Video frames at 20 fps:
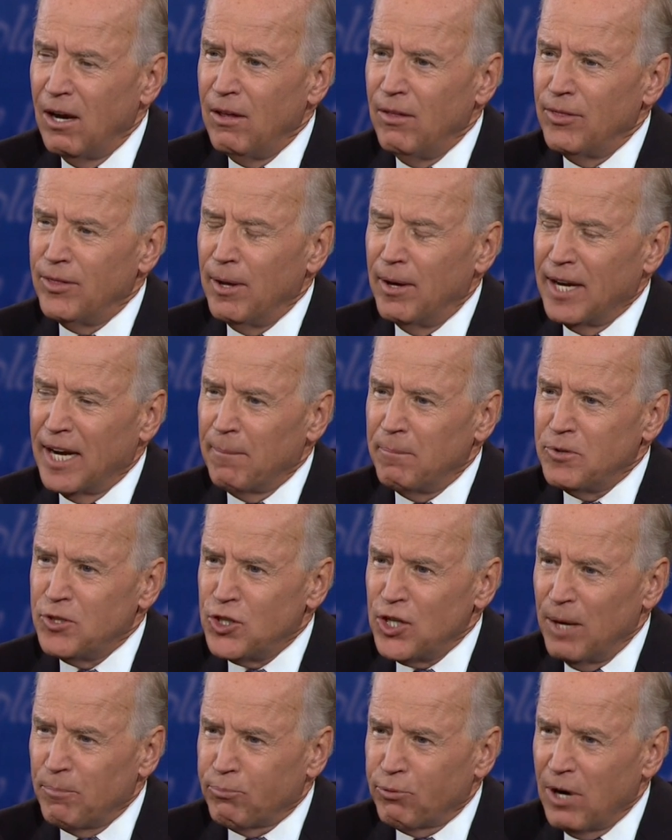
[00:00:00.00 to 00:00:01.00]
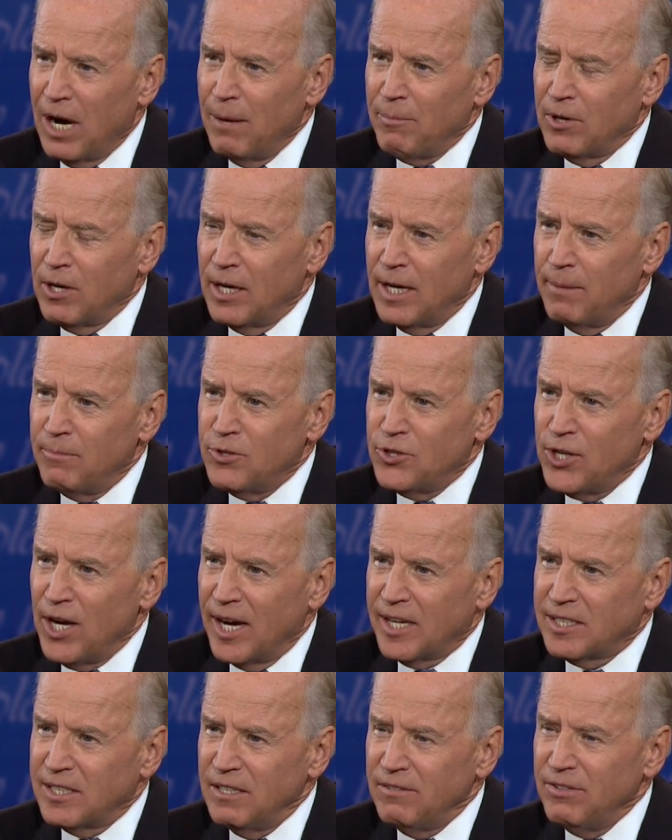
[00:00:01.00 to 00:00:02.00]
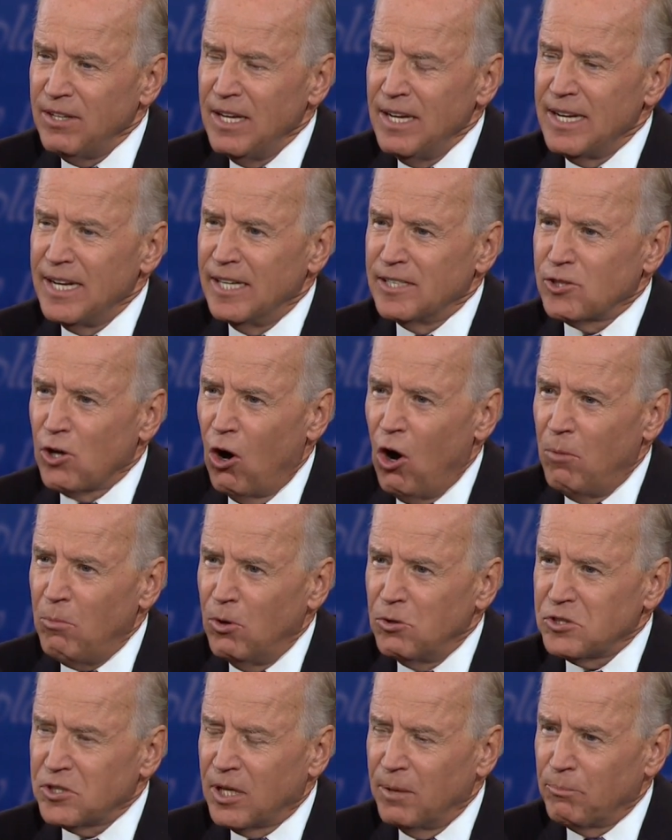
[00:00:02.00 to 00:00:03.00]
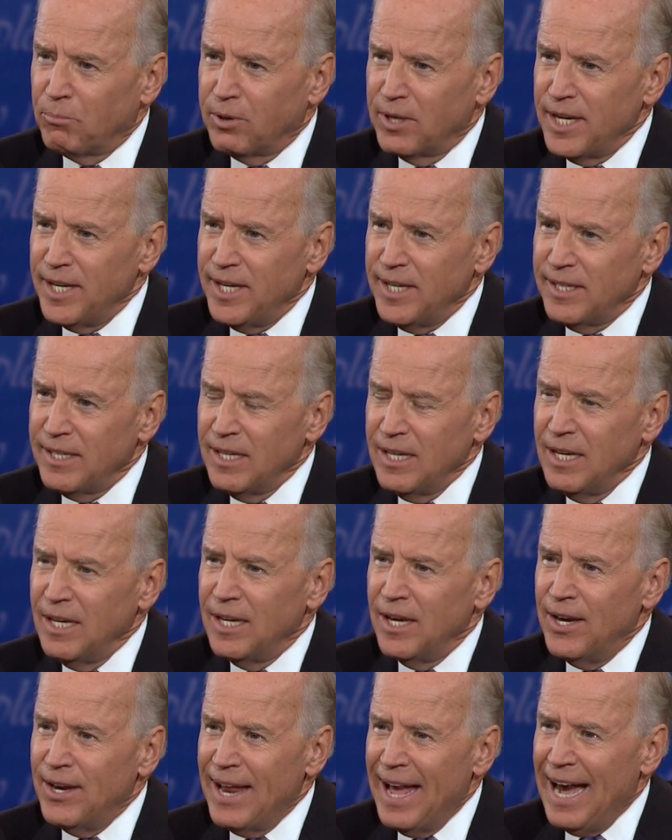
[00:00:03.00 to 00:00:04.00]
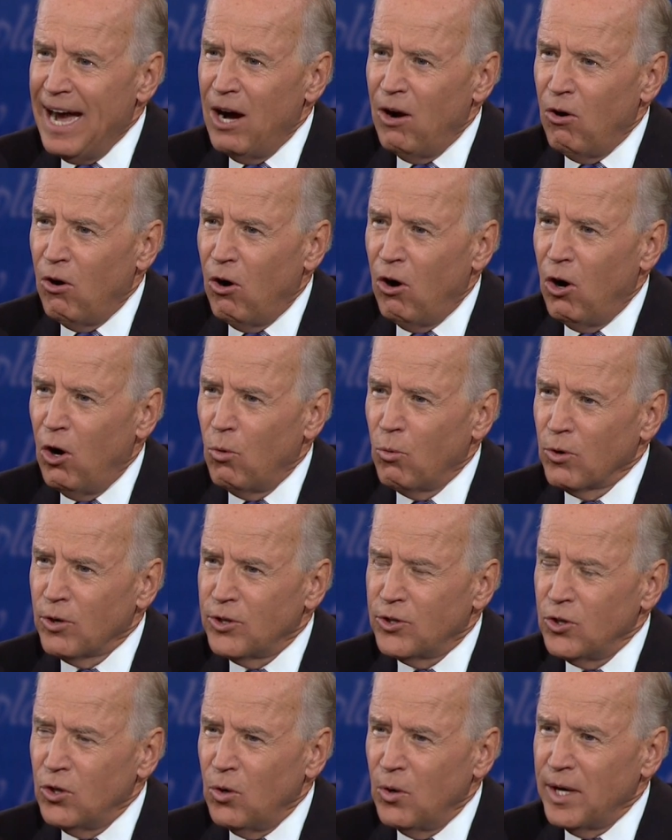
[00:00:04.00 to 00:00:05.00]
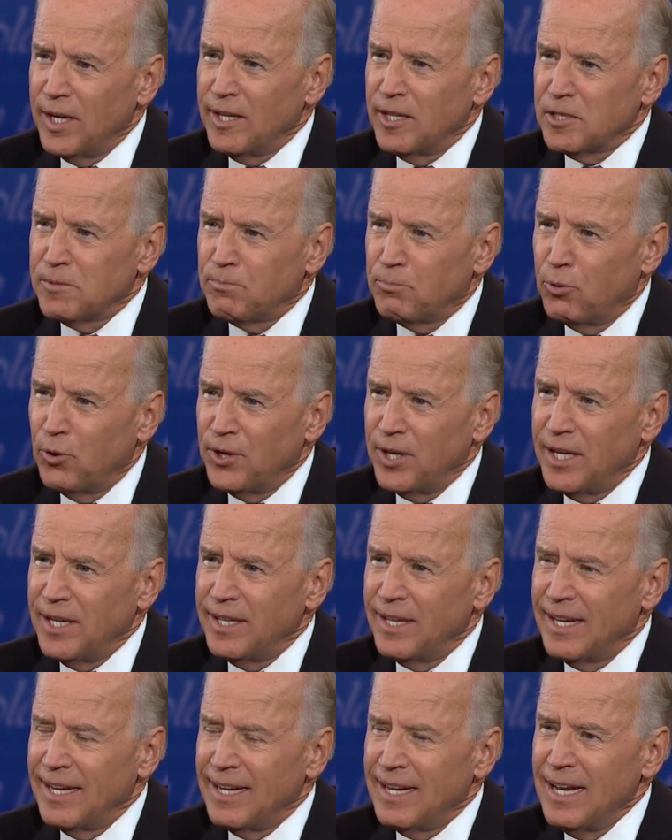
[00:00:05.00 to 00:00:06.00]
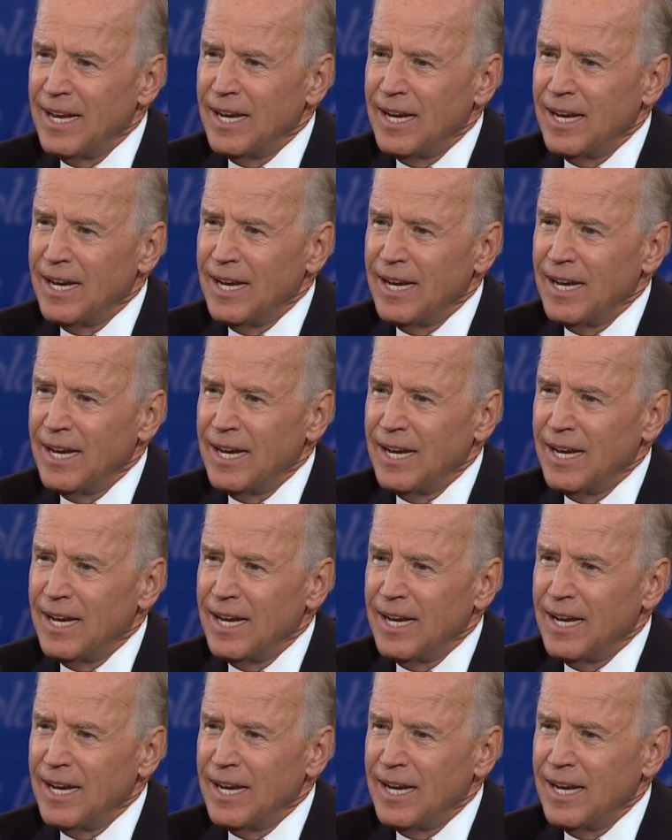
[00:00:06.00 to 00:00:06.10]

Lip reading: The primary objective is almost completed. Now all we're doing is putting the